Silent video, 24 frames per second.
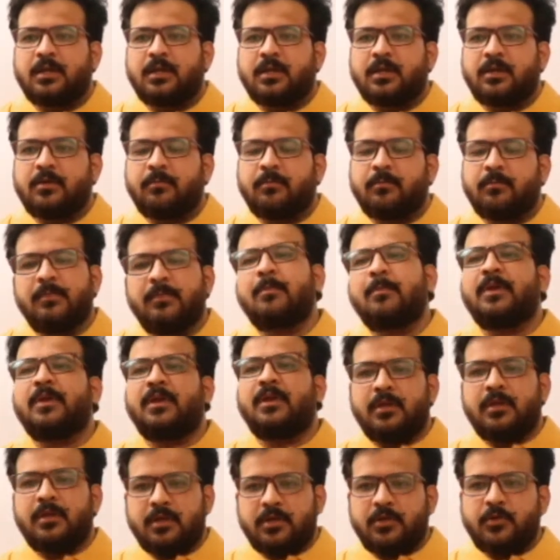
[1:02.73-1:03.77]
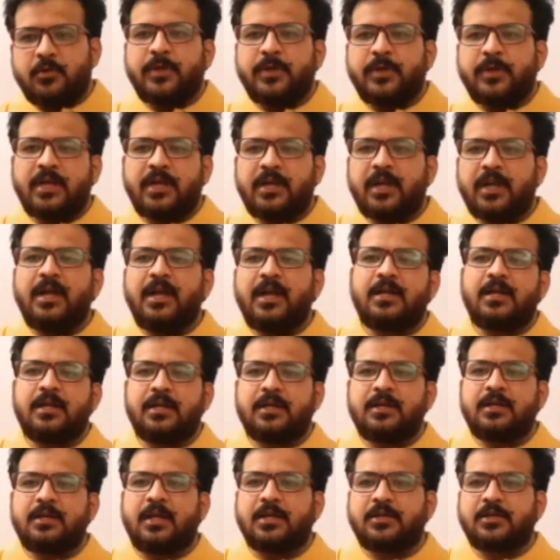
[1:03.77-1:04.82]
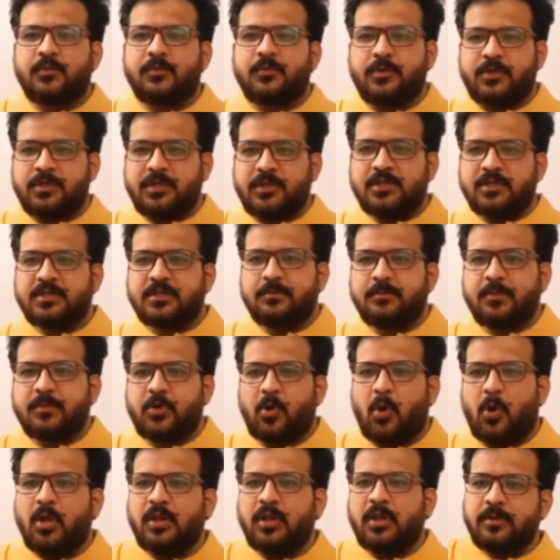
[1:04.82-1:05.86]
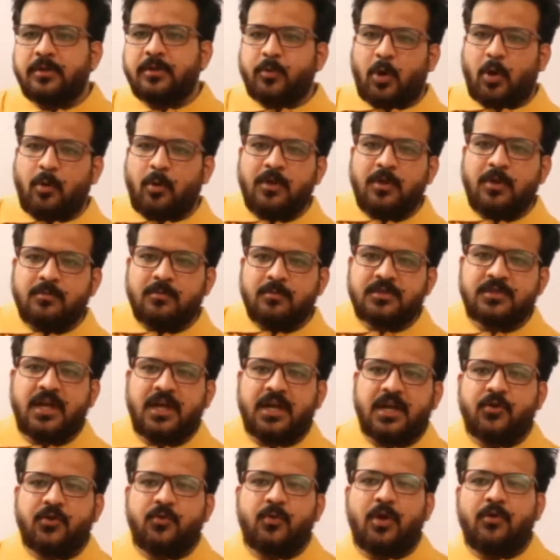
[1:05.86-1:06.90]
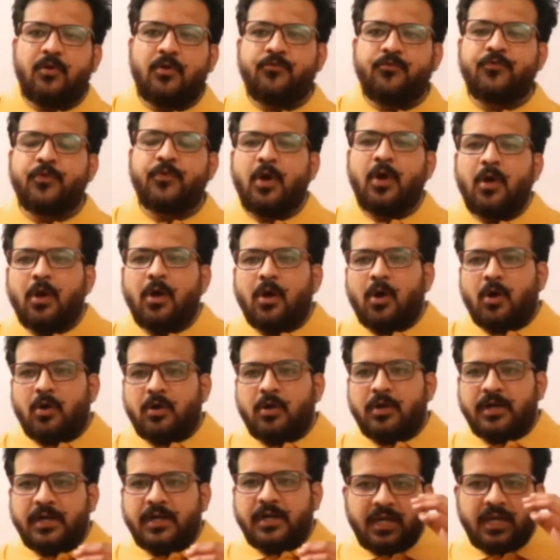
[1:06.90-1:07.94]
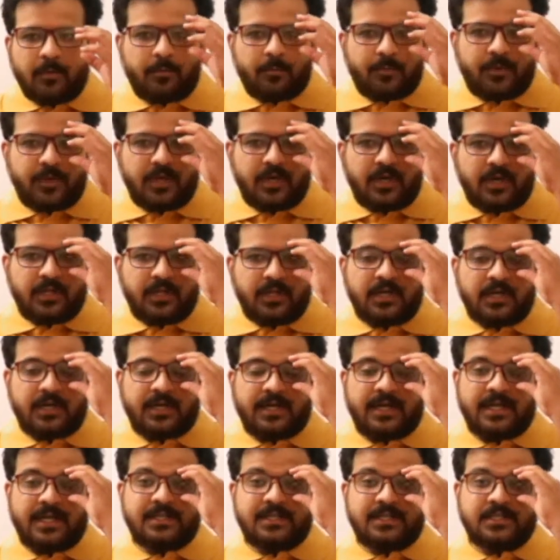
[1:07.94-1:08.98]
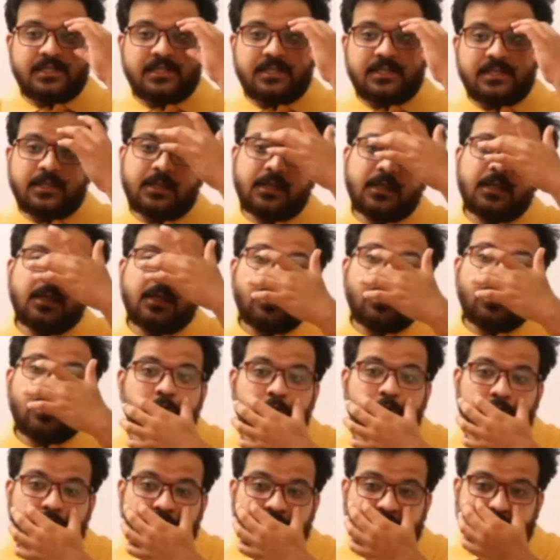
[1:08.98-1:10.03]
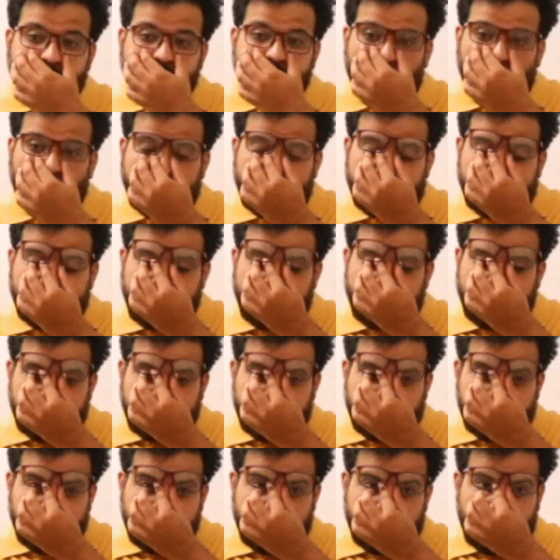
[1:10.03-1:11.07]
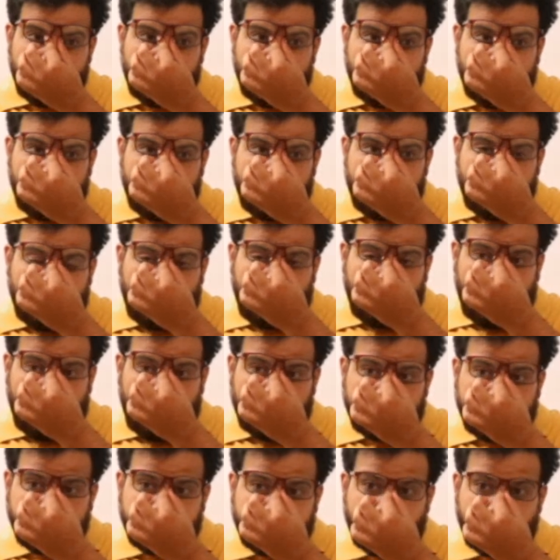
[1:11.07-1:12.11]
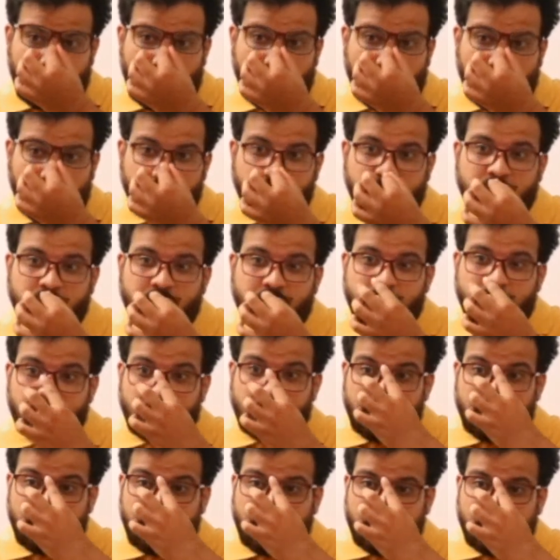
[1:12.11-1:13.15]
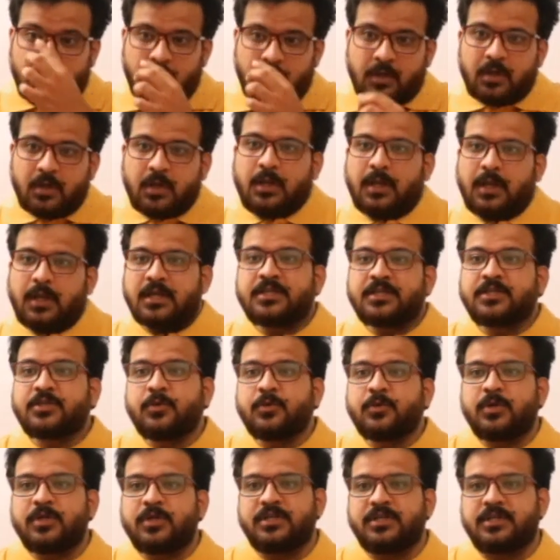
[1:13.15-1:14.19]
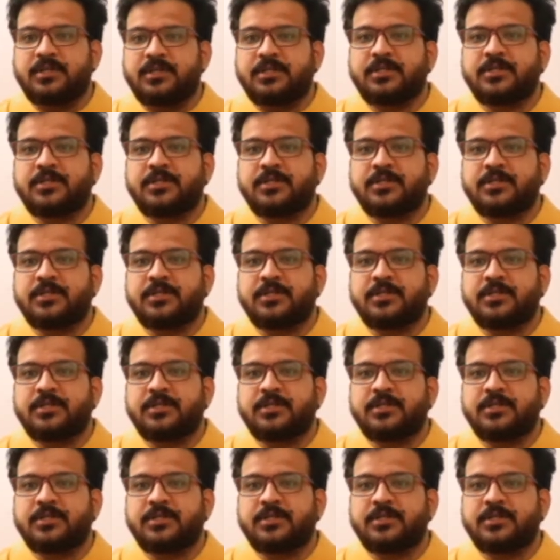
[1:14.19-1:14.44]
Maybe unit and last two digits, but all the problems that you have already appeared in the test since morning are from last two digits.